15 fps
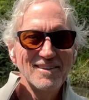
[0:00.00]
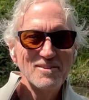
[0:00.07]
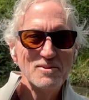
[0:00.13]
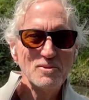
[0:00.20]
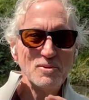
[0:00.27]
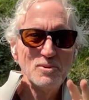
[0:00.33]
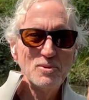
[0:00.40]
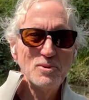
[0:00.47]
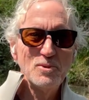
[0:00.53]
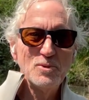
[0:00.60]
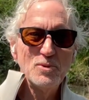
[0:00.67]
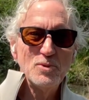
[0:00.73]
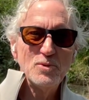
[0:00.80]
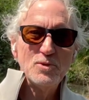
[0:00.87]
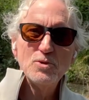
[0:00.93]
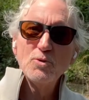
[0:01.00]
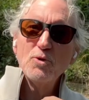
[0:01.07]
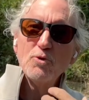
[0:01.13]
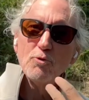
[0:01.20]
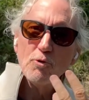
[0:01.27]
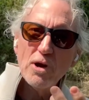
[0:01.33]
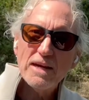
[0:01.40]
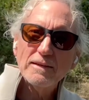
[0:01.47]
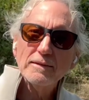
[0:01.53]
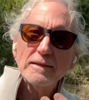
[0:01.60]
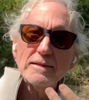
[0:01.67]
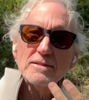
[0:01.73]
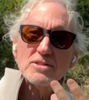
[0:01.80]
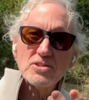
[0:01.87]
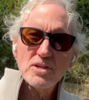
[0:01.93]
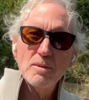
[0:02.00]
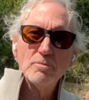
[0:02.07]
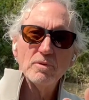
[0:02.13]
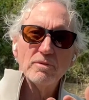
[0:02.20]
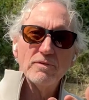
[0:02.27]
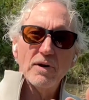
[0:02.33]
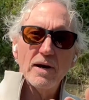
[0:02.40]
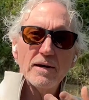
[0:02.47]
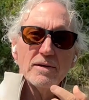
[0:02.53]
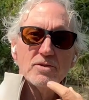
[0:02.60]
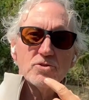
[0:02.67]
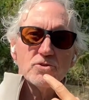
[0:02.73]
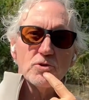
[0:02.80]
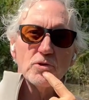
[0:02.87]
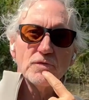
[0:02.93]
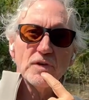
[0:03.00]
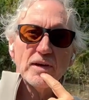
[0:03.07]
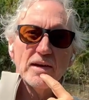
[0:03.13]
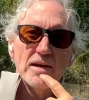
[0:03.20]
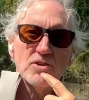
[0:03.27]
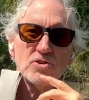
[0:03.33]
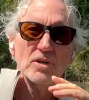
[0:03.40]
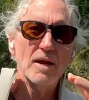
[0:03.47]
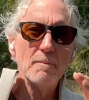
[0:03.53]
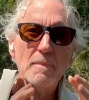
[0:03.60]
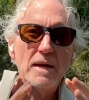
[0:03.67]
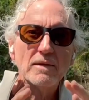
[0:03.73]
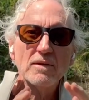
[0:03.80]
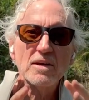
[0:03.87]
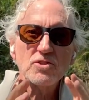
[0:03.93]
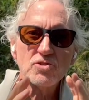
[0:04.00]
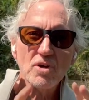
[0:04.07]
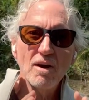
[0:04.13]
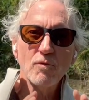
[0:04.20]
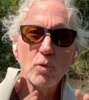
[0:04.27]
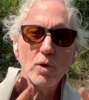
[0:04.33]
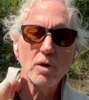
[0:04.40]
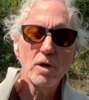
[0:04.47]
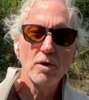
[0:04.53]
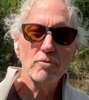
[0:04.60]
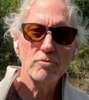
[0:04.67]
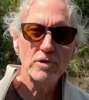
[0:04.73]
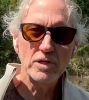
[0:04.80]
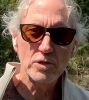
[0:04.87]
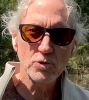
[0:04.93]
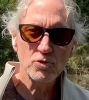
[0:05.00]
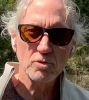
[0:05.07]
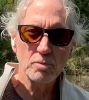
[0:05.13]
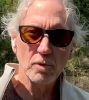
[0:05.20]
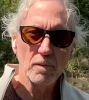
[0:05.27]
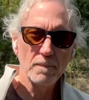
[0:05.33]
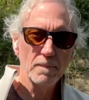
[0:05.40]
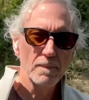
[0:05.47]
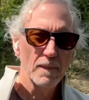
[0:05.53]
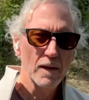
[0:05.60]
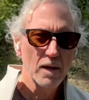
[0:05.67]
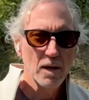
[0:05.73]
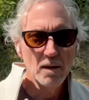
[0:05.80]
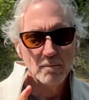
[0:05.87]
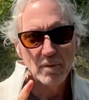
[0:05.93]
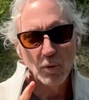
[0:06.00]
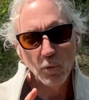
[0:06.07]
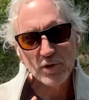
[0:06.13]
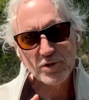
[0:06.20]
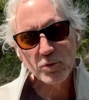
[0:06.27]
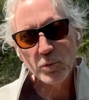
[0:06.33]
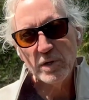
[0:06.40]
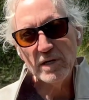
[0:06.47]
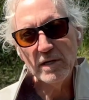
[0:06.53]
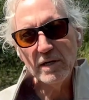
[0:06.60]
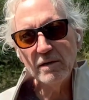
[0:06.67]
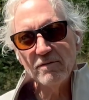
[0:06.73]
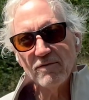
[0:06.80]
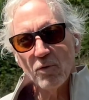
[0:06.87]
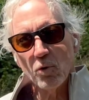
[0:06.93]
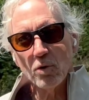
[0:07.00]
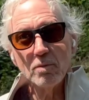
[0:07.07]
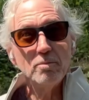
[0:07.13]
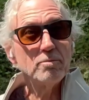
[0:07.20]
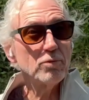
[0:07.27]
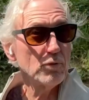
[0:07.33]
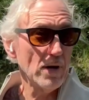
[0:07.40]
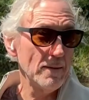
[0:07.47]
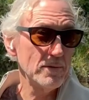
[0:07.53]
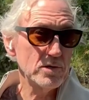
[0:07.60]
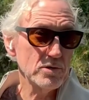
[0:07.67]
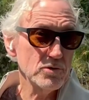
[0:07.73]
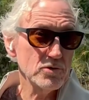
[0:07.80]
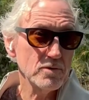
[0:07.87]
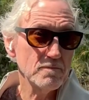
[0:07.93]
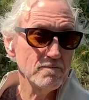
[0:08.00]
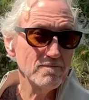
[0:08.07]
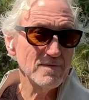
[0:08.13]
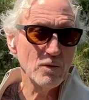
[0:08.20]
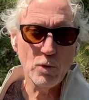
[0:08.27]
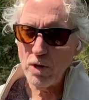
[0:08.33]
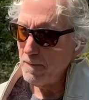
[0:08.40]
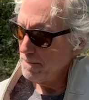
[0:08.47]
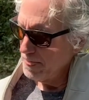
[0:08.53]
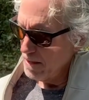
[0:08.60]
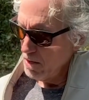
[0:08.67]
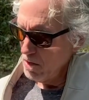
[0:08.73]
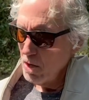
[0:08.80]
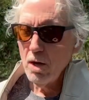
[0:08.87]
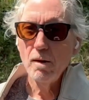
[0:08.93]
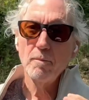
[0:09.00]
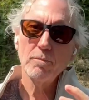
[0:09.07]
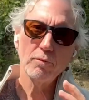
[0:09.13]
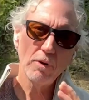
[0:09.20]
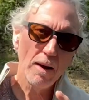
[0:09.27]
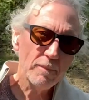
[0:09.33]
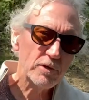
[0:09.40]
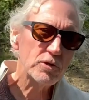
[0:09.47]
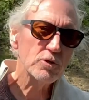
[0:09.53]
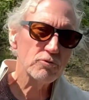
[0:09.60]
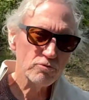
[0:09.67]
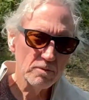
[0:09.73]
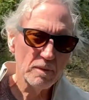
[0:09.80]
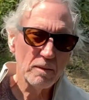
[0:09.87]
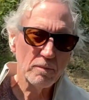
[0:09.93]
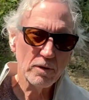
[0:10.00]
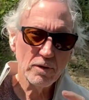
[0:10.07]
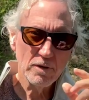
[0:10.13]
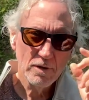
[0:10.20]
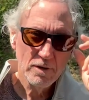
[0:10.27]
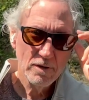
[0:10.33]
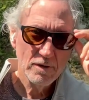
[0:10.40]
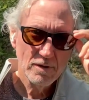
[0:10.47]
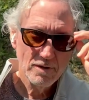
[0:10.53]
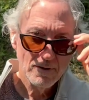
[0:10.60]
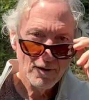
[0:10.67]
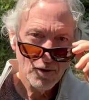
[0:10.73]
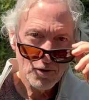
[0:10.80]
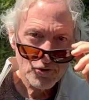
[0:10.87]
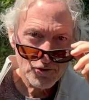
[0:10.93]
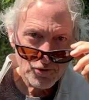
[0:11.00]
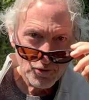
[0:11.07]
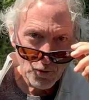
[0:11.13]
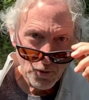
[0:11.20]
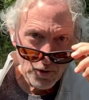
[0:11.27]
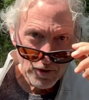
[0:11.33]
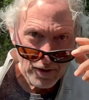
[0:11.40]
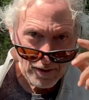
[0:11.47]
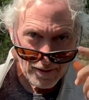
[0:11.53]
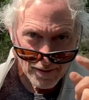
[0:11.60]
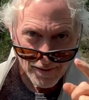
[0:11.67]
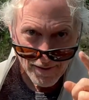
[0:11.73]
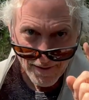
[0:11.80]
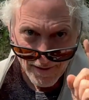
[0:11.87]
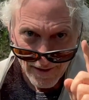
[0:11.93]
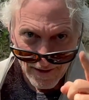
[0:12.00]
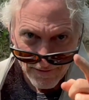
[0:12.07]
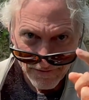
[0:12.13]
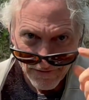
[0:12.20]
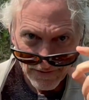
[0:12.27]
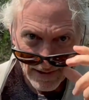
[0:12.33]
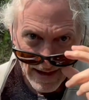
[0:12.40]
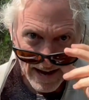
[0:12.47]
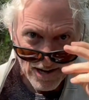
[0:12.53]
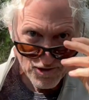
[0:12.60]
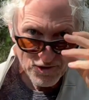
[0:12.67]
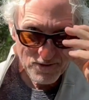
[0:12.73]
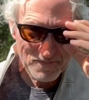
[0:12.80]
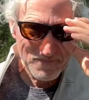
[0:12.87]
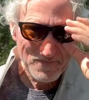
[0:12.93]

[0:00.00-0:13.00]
you greatly simplify certification and make that software reusable. But what do we need for parameters? Well, parameters, remember, are stored on flash.